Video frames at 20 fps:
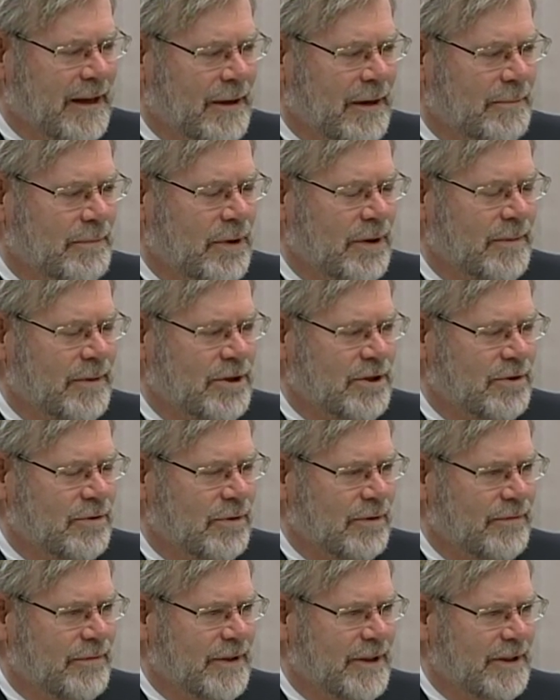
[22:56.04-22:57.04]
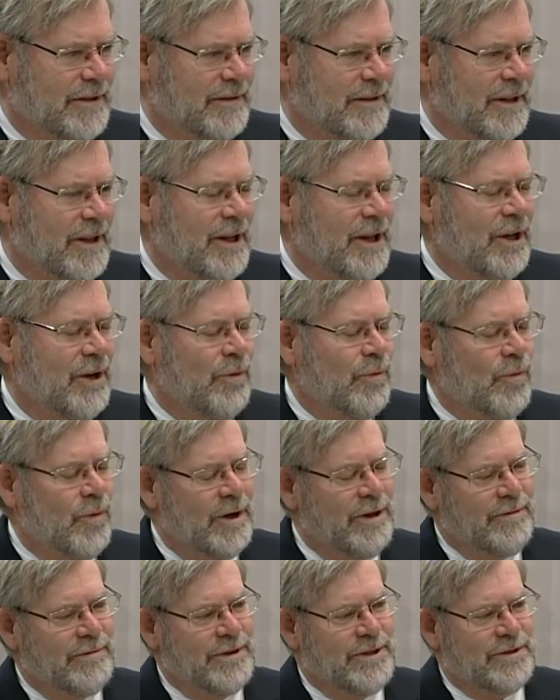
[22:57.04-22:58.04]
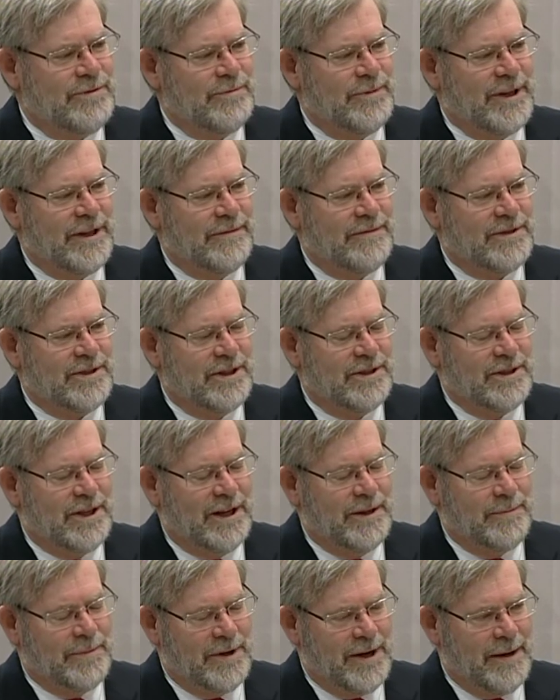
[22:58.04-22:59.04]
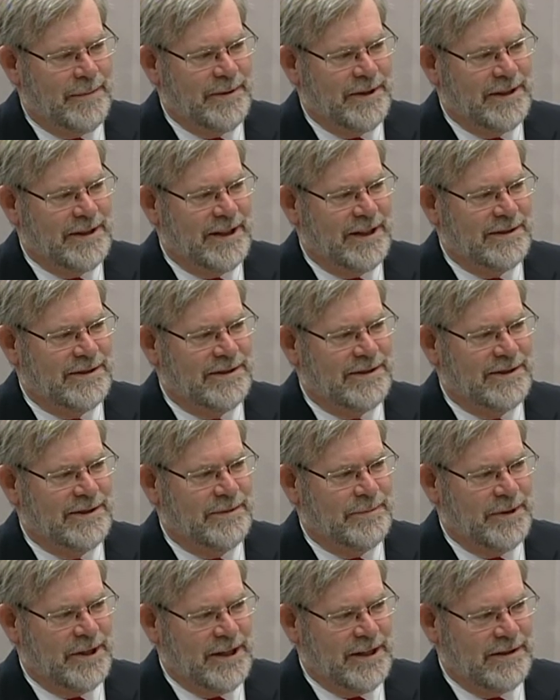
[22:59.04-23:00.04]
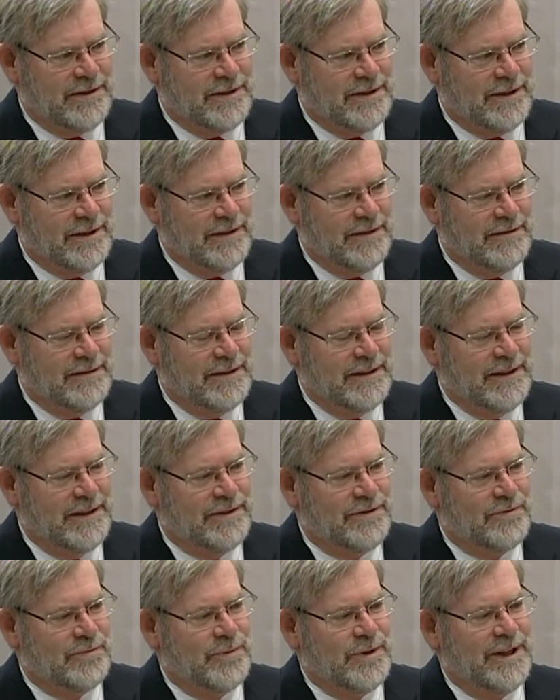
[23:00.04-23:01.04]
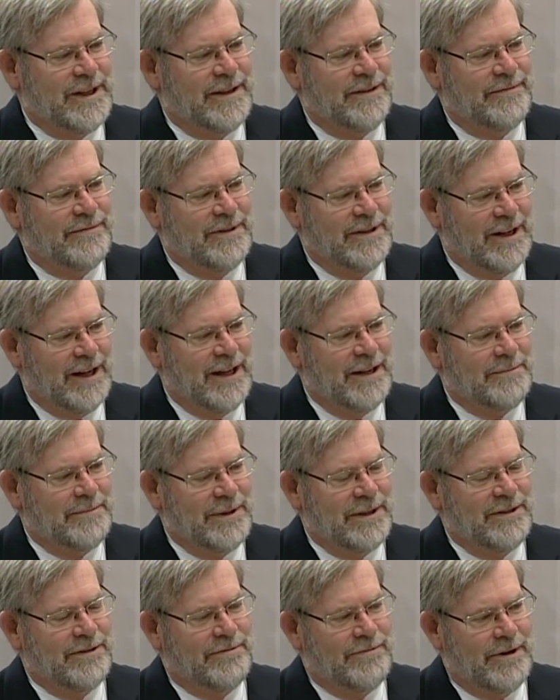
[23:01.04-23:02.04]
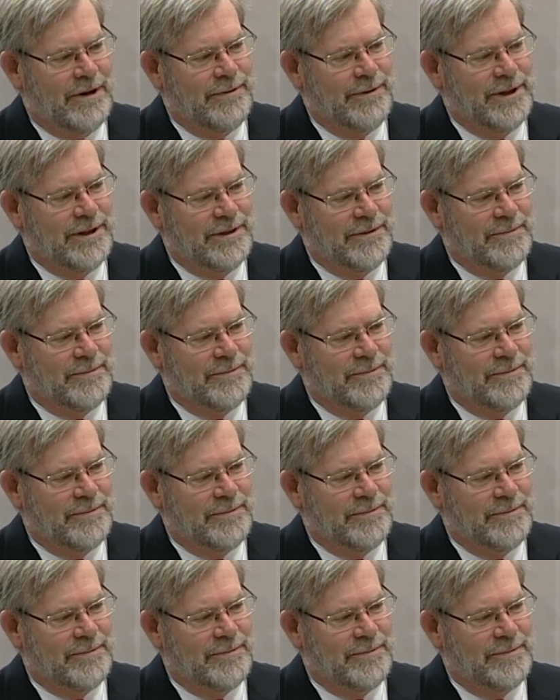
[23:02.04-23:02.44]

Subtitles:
permanent school fund. One reason we have such high property taxes in Nebraska is we have not been growing the